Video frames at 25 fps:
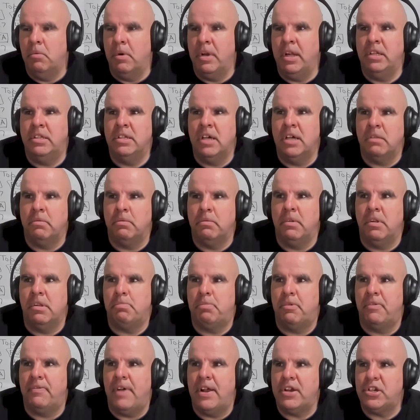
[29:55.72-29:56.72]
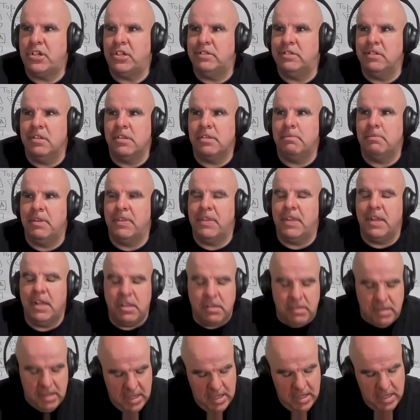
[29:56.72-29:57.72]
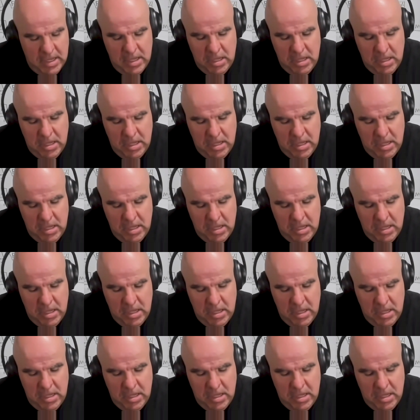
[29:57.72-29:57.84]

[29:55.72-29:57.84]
does with his professionalism and things.